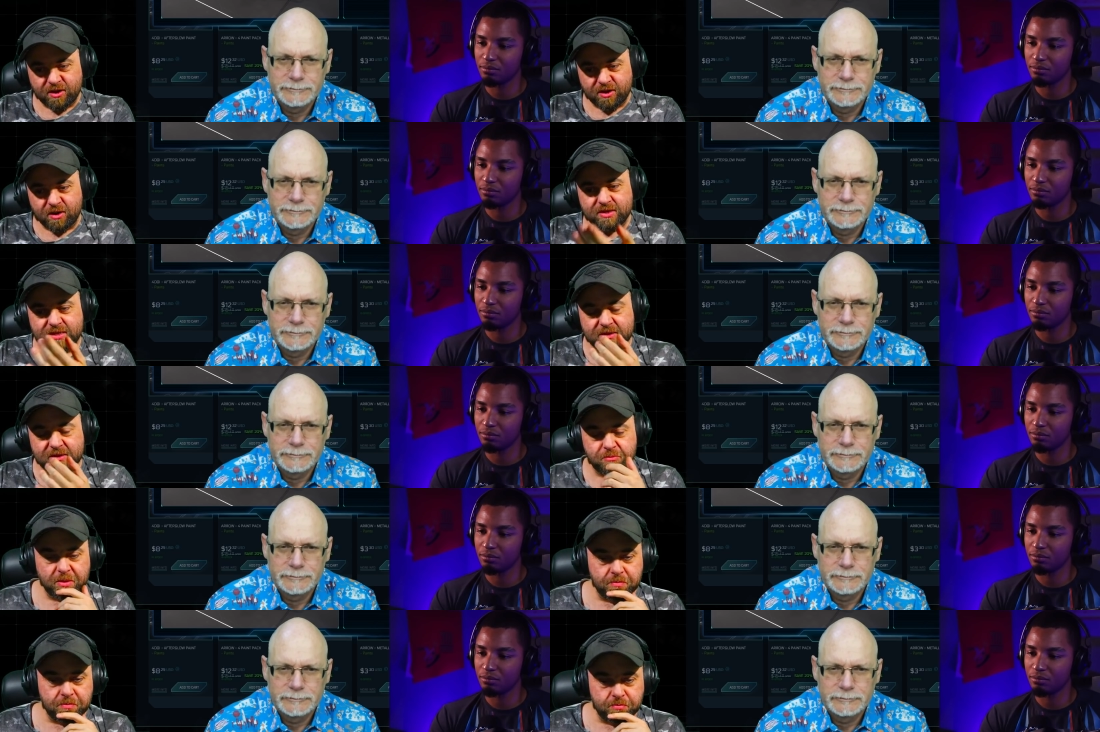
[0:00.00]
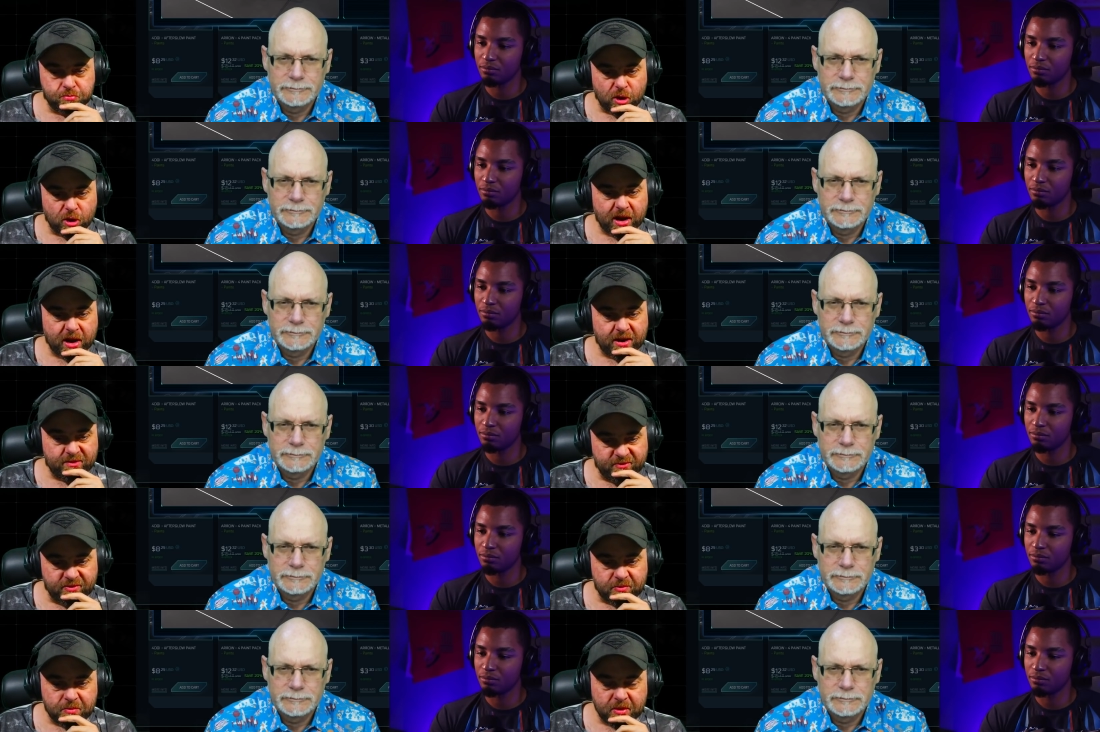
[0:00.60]
Speaker 1: It's a bit brown
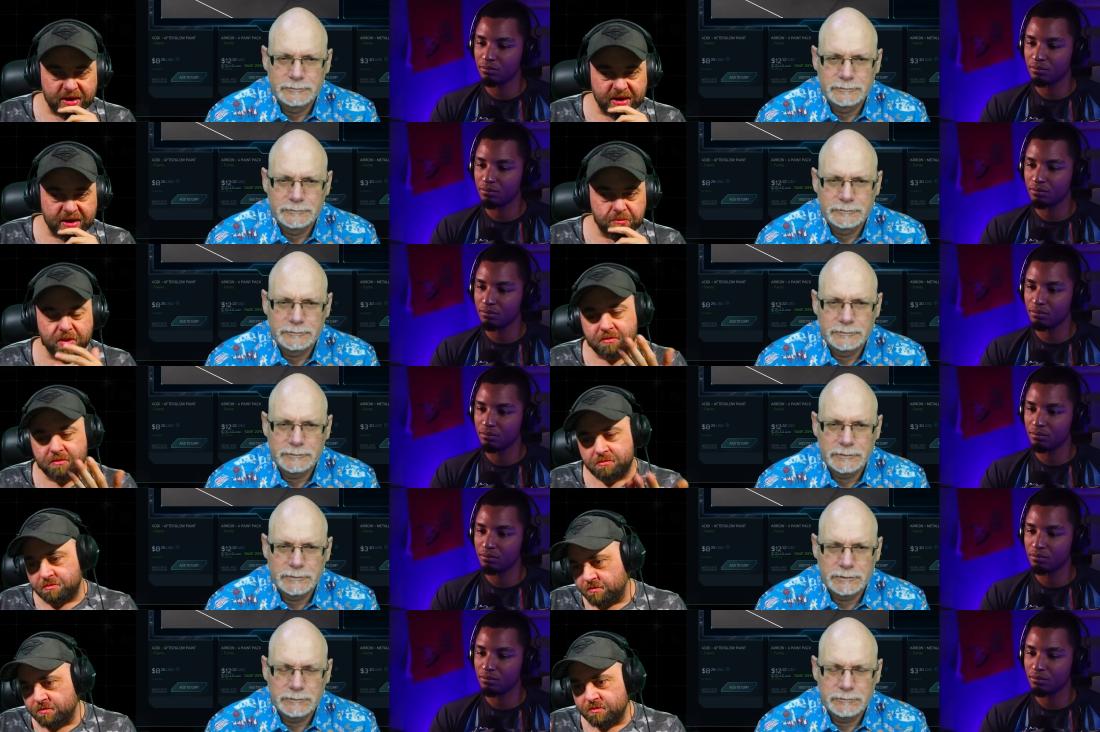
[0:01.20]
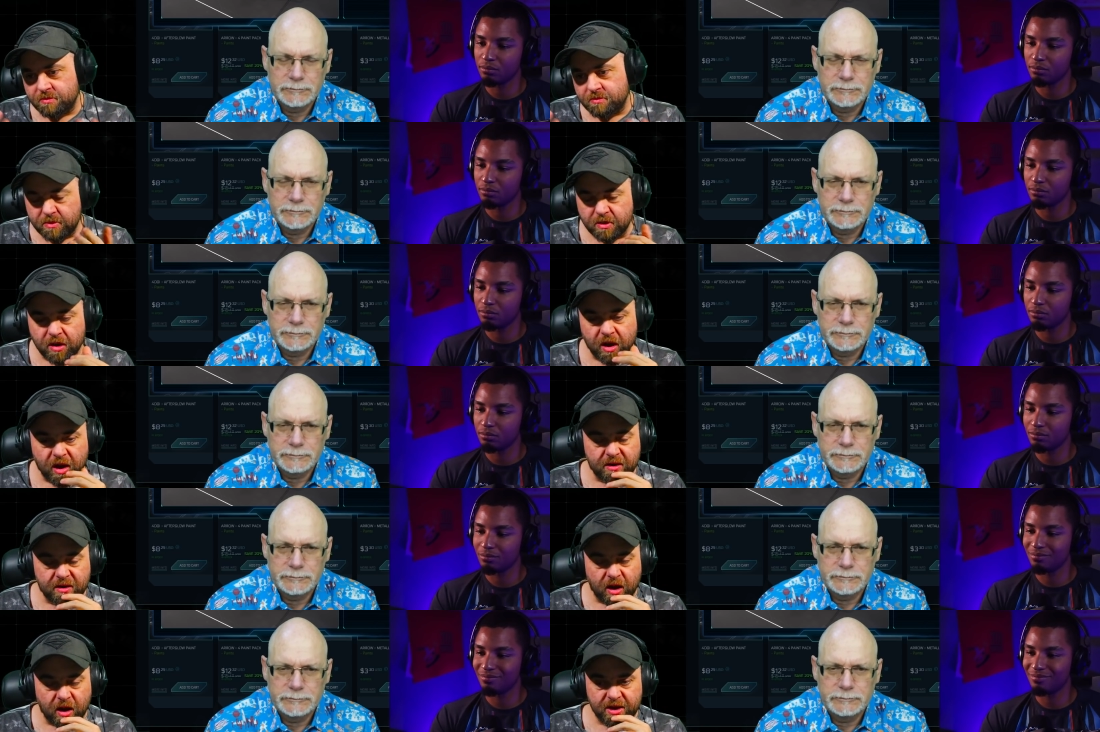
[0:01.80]
for me, but I,
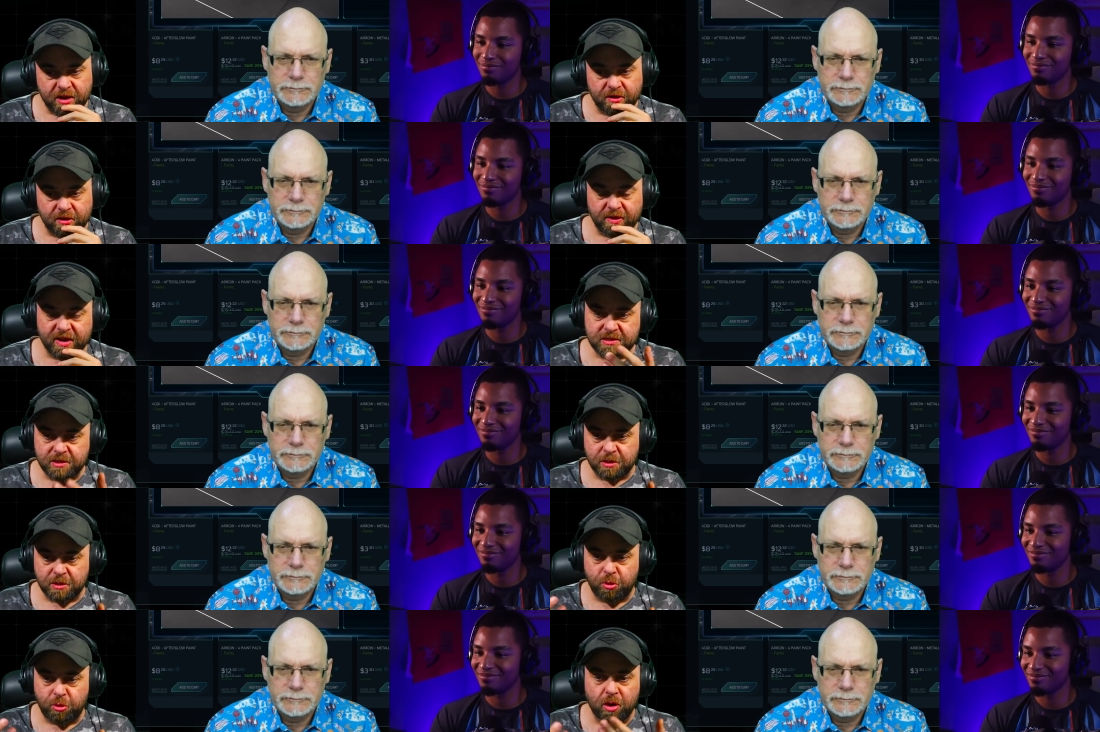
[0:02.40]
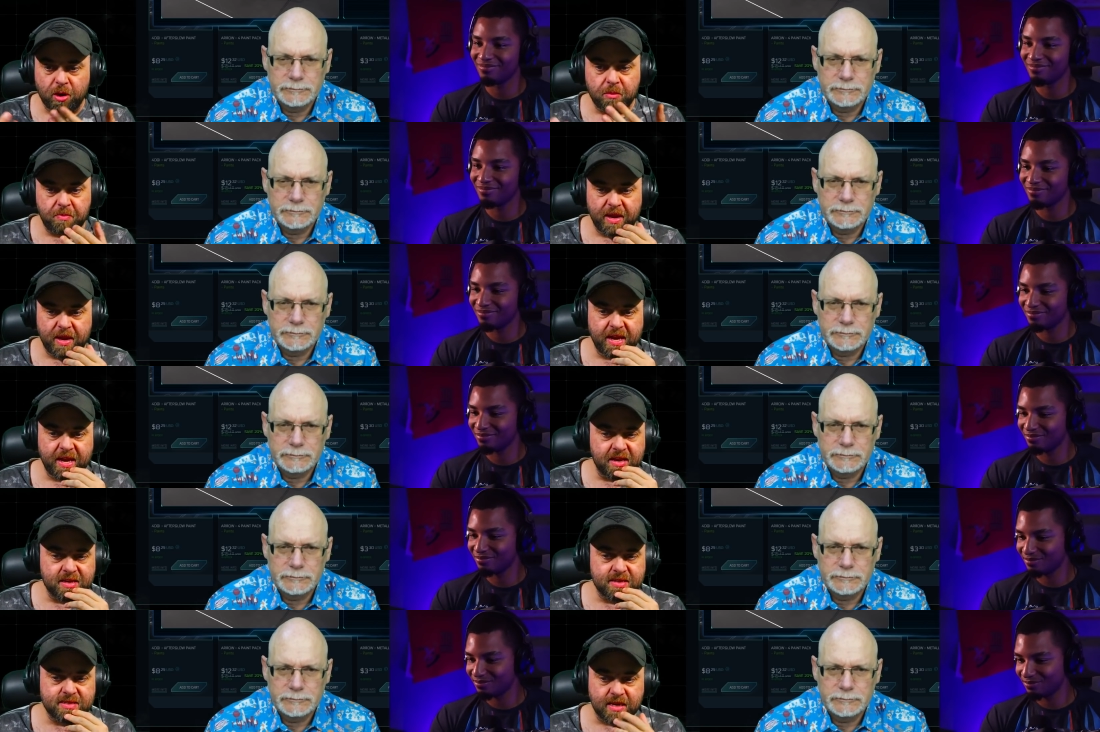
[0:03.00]
I digress. The point being
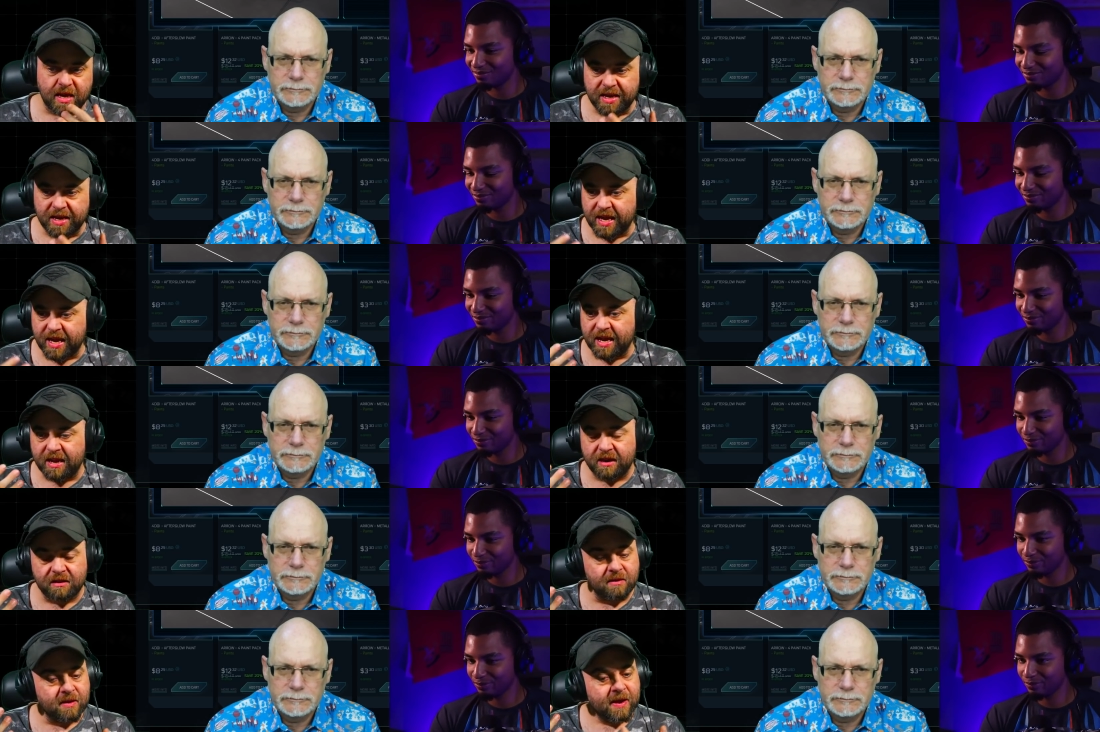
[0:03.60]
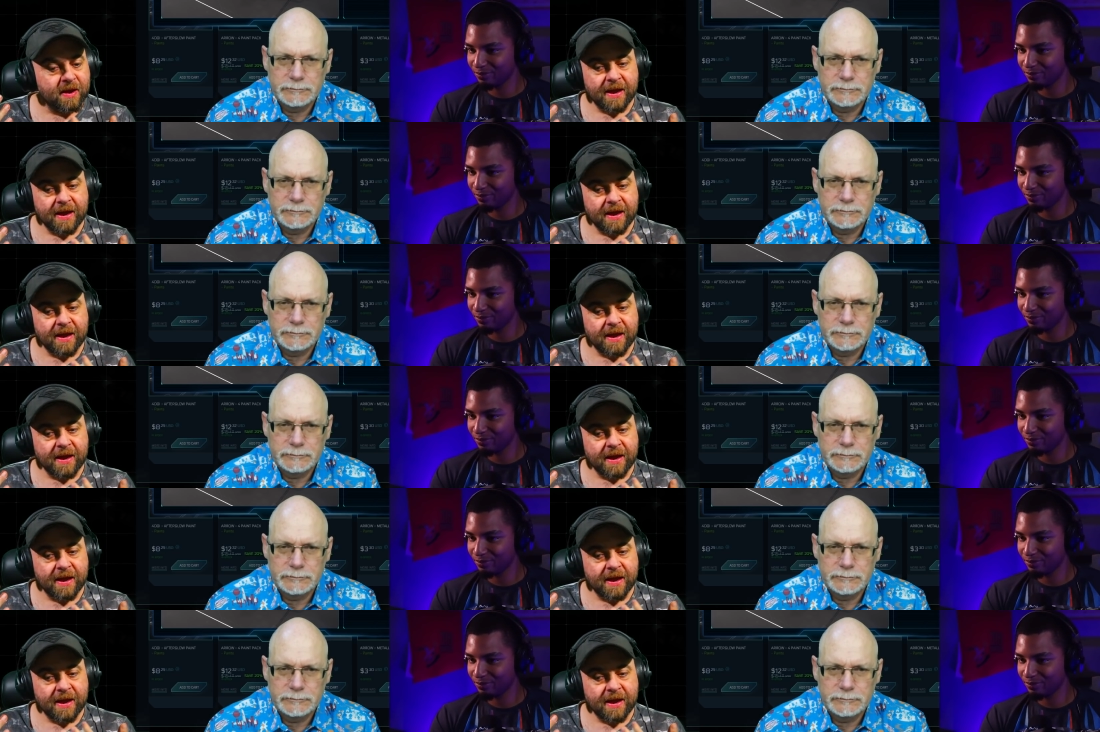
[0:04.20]
is again.